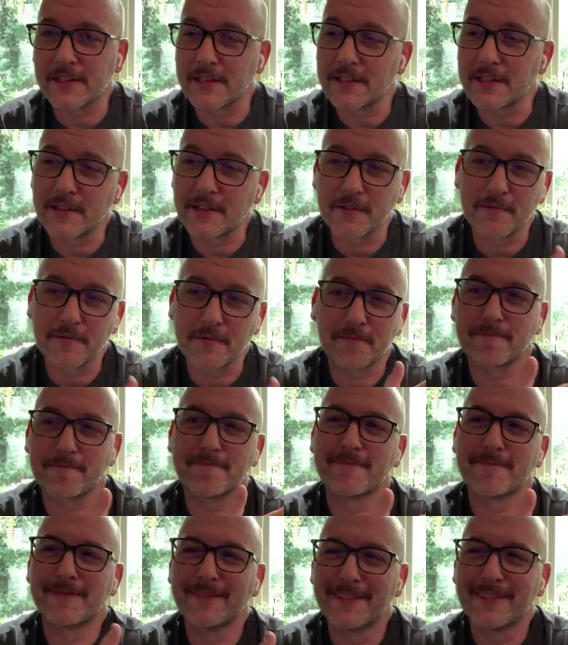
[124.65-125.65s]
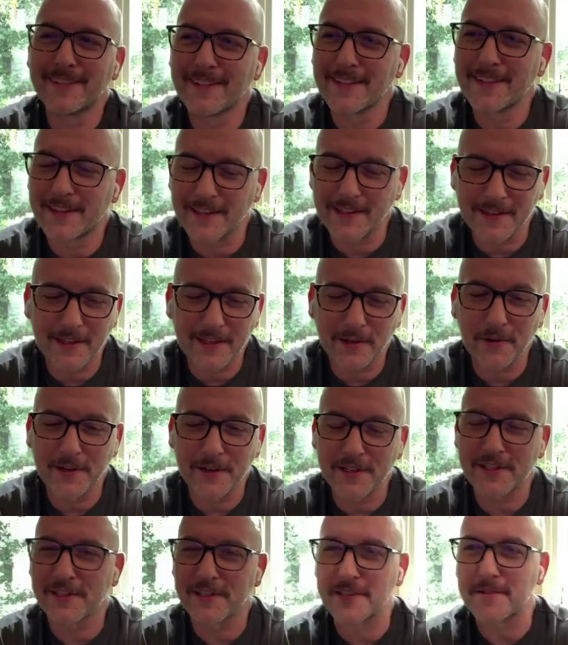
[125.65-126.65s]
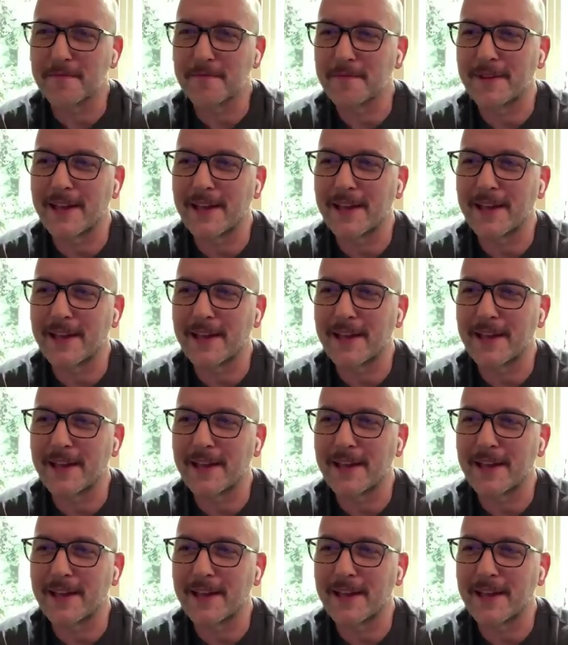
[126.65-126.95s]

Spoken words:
the criticism